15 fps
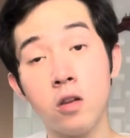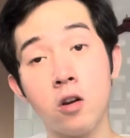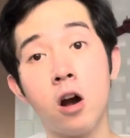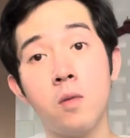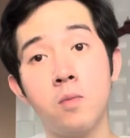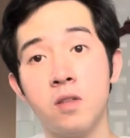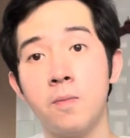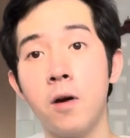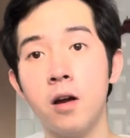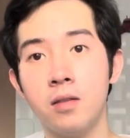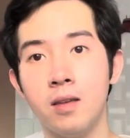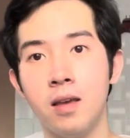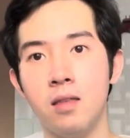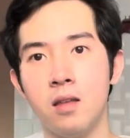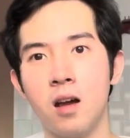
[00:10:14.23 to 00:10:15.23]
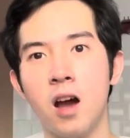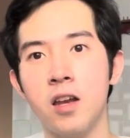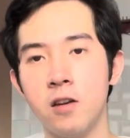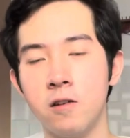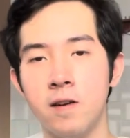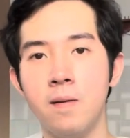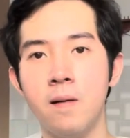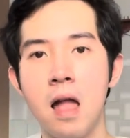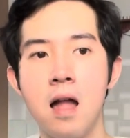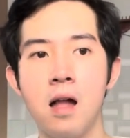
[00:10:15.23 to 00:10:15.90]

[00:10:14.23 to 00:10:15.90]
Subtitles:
the communist party in the country,